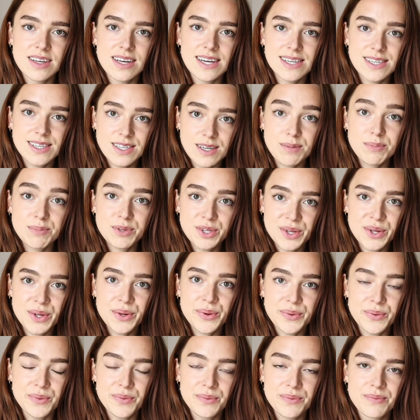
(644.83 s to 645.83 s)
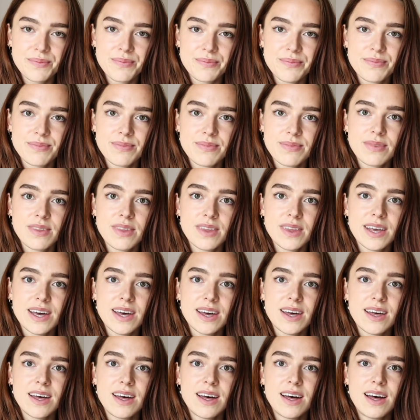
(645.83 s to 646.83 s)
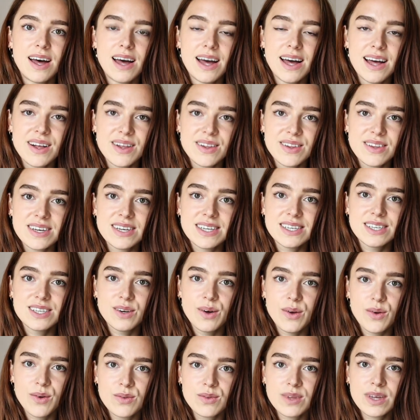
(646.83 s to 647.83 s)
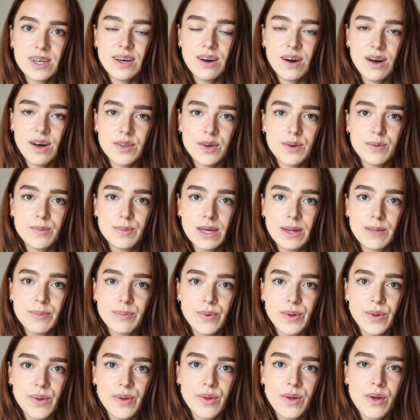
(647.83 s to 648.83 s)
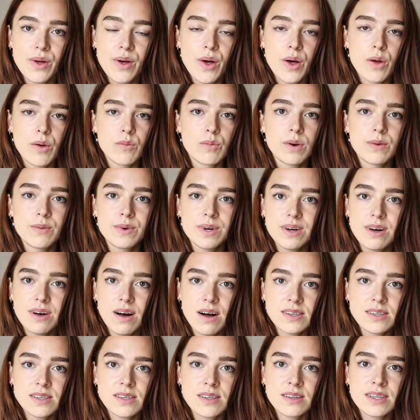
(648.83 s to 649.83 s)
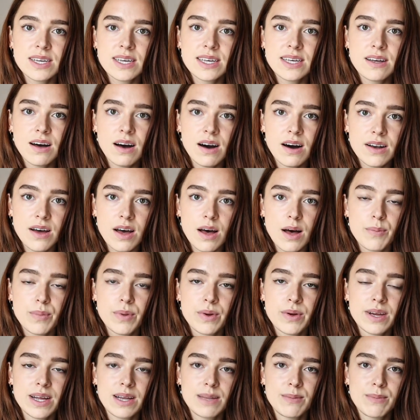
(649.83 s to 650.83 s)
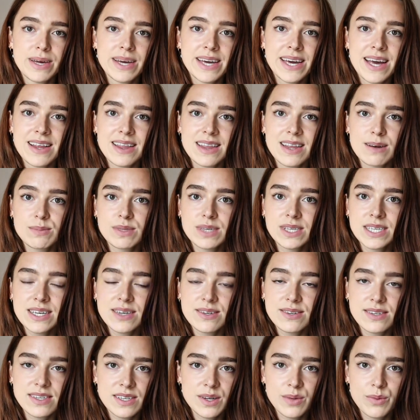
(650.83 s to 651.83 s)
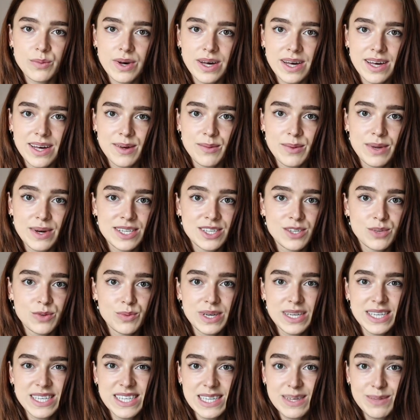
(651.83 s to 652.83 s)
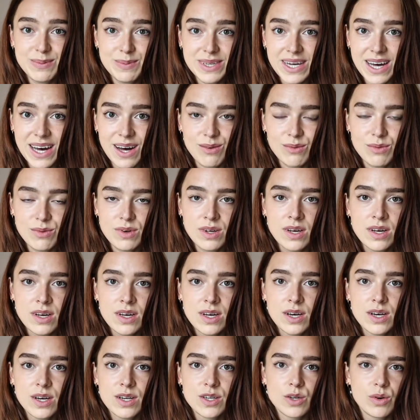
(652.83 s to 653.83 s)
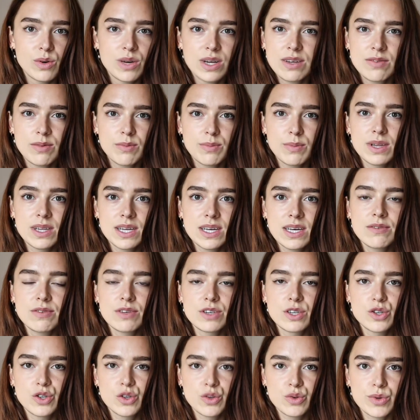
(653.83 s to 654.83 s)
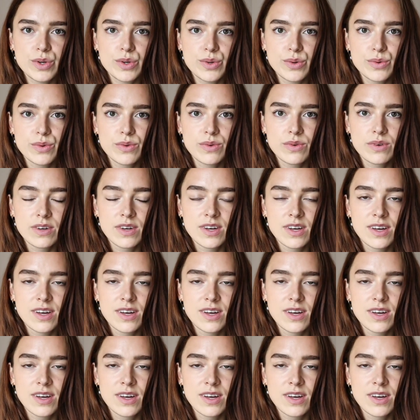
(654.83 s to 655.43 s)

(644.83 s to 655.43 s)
It's up to you. Hell is only other people when we're constantly caught up in making them see us in a way which we deep down don't even believe is true.